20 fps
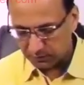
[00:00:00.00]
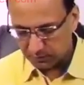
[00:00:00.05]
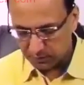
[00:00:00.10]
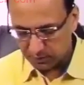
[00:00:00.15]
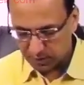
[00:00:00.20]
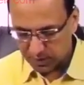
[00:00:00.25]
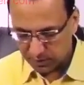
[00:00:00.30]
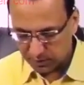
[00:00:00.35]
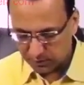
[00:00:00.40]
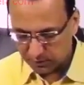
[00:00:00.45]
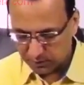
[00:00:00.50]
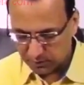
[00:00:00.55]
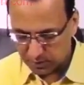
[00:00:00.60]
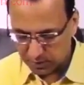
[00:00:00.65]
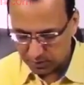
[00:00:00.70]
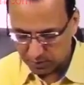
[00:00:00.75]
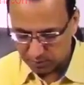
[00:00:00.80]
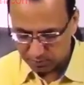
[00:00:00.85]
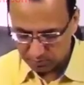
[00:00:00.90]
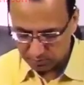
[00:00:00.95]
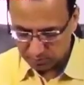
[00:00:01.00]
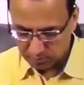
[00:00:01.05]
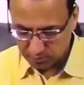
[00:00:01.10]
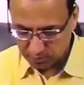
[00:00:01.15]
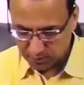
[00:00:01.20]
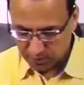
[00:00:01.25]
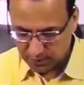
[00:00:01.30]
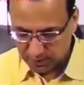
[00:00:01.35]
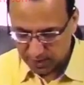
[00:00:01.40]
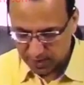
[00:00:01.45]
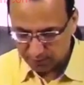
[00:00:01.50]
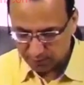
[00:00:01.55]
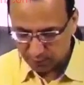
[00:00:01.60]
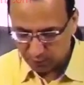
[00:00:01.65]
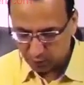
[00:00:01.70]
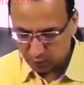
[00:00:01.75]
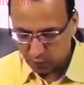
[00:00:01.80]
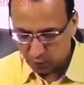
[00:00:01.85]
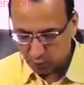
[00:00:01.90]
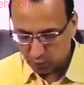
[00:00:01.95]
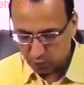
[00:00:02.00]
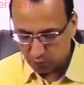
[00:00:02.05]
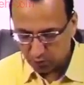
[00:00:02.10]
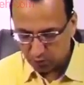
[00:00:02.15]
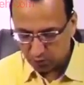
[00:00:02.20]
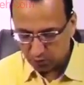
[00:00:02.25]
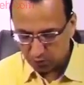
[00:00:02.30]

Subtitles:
That is the type 2